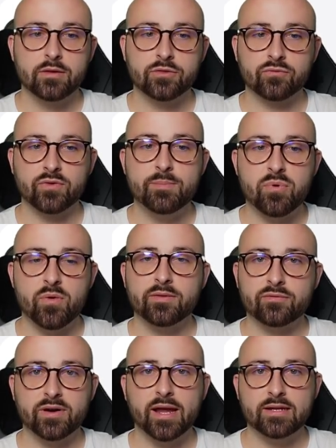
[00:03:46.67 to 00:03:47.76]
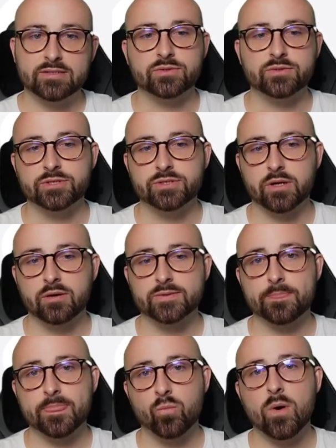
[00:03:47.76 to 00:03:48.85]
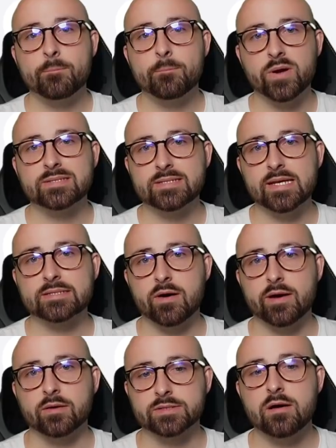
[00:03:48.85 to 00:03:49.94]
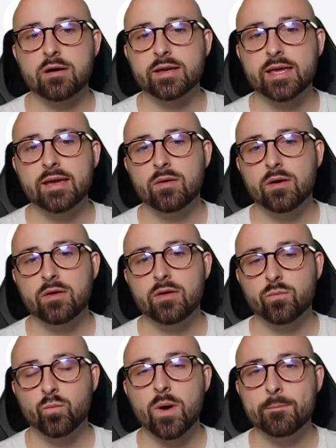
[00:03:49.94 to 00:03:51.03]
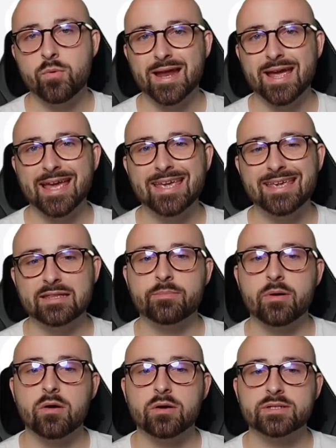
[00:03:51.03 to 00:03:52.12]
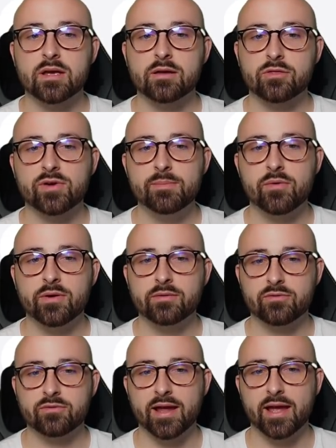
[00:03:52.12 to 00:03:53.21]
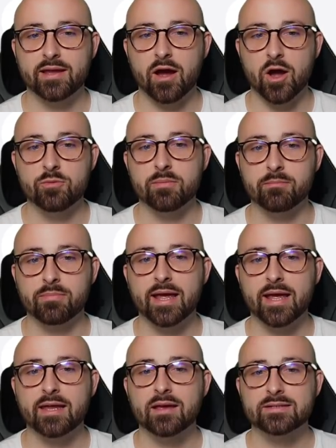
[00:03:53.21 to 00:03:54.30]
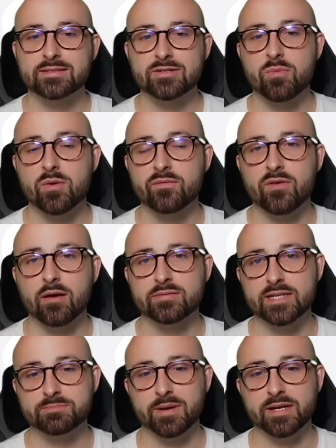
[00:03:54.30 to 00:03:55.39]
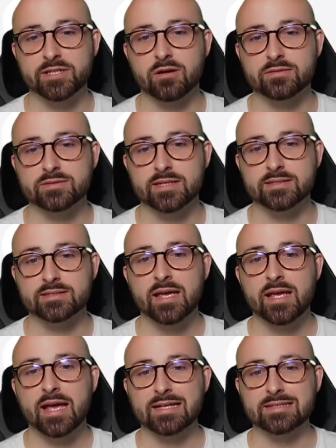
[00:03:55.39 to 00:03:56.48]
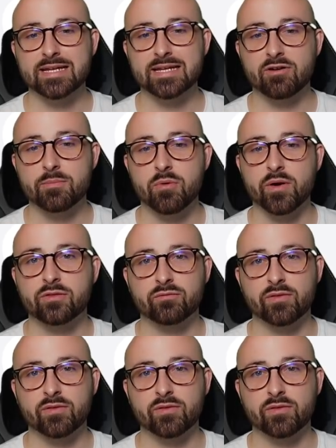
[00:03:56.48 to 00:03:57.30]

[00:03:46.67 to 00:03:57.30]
3.38 total shots, 1.69 on target, 1.88 in the box, 3.38 open play, 0.56 big chances, and 0.32